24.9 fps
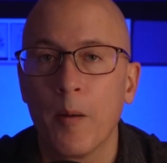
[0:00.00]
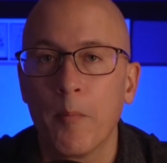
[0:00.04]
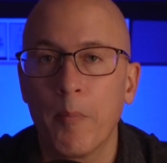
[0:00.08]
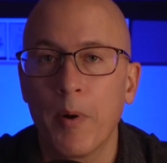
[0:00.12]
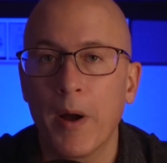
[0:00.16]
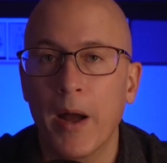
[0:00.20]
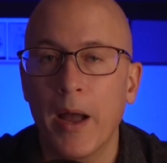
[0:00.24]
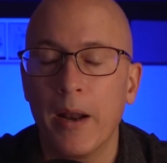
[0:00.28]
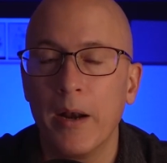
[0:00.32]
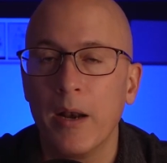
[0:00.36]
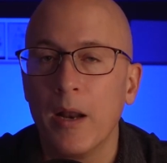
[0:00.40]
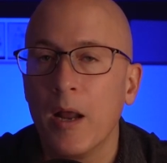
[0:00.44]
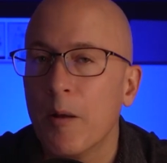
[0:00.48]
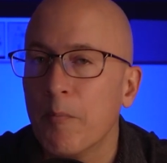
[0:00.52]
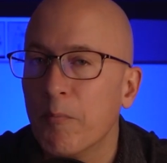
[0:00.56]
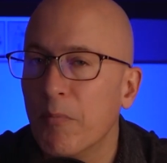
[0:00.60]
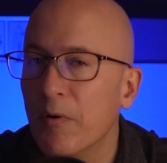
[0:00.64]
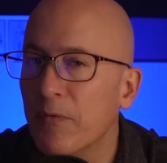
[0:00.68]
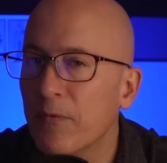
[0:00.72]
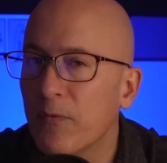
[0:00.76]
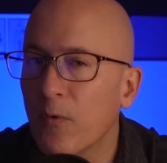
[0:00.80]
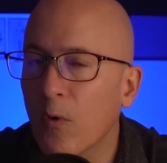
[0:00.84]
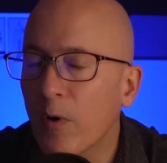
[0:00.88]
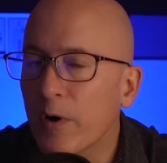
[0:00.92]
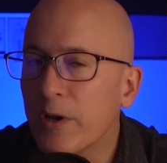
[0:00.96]
but
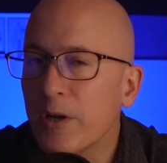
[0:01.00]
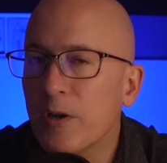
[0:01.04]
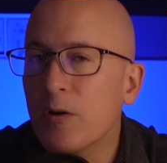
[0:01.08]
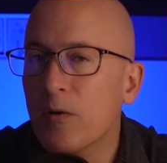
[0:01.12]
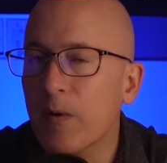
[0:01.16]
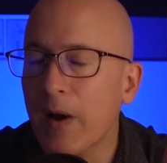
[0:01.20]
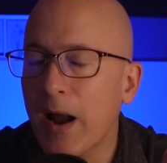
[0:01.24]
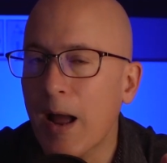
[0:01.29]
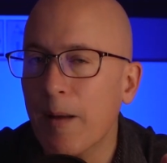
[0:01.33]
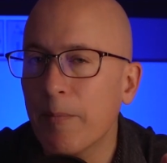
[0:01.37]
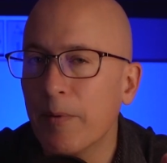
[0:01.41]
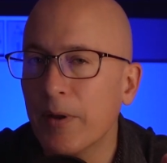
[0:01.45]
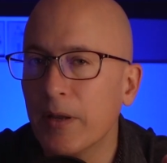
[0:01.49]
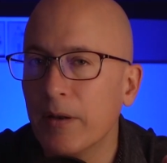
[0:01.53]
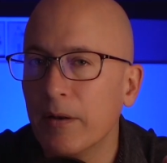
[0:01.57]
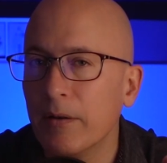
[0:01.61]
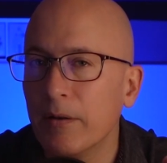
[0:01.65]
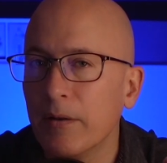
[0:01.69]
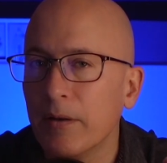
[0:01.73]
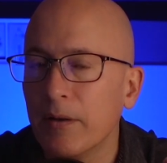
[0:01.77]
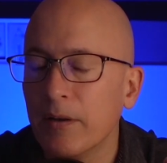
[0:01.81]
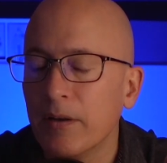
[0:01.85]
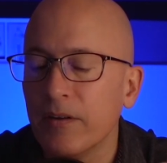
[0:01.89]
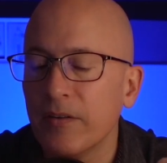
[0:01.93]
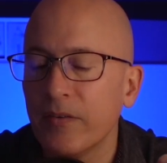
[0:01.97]
before you grab it,
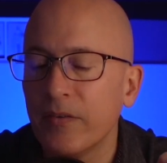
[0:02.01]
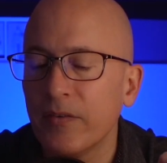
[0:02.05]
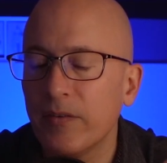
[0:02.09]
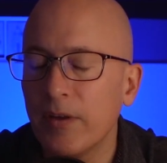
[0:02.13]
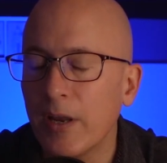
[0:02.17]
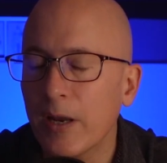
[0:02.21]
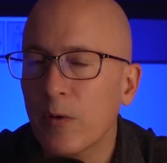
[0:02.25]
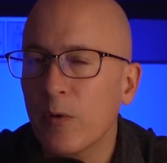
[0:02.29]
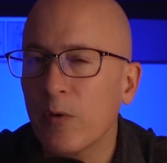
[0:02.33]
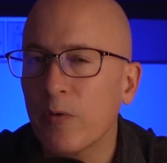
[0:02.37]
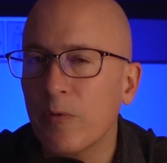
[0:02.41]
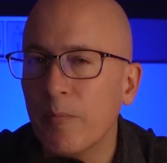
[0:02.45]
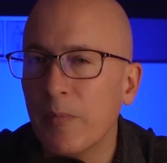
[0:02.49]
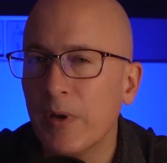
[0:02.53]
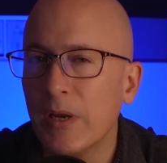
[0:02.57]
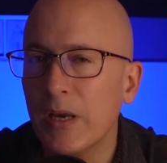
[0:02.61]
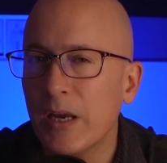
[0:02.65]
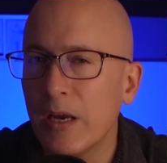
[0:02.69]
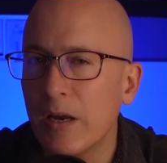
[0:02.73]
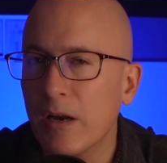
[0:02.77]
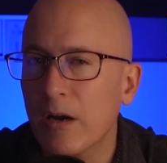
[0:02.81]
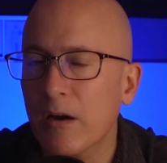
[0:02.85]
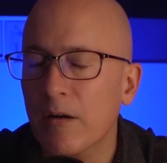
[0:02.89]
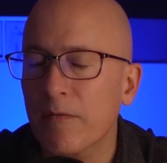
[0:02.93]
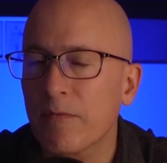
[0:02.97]
stick with me
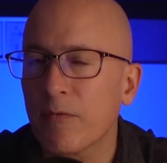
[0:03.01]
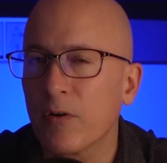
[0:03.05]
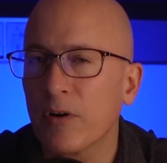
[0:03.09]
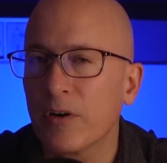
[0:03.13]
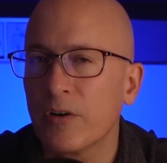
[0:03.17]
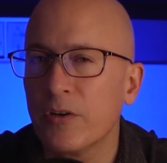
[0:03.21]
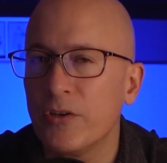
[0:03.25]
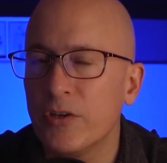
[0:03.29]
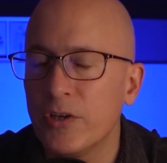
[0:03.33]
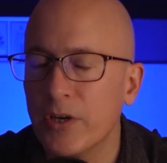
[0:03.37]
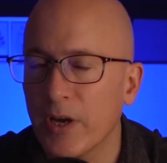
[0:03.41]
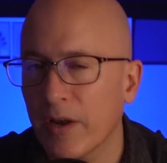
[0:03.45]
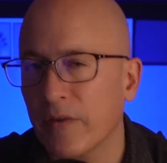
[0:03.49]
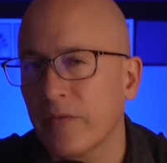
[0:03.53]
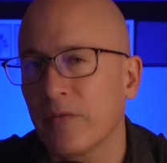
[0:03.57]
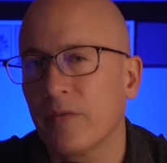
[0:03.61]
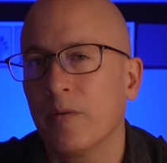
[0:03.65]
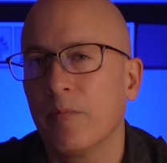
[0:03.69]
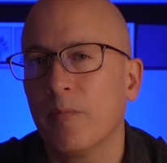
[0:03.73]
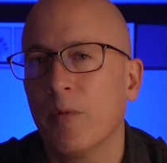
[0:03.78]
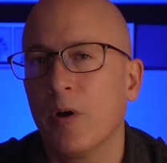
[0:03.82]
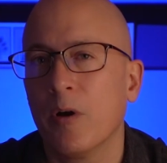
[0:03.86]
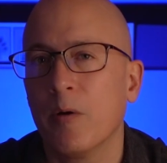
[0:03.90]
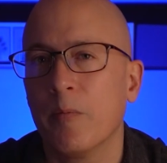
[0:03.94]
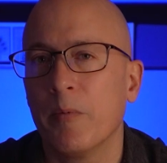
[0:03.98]
here for just
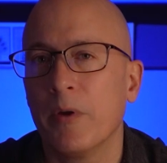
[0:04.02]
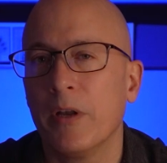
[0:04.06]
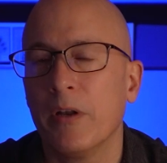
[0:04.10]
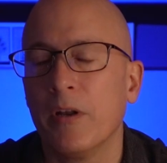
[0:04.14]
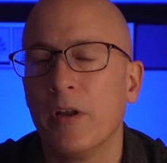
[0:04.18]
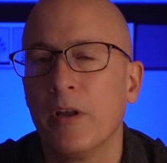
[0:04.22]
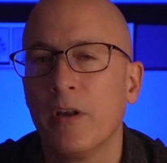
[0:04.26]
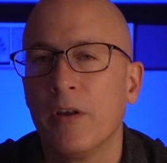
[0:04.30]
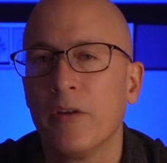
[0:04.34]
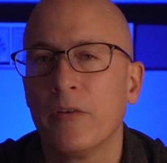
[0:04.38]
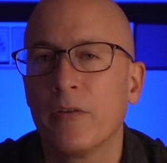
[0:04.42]
a moment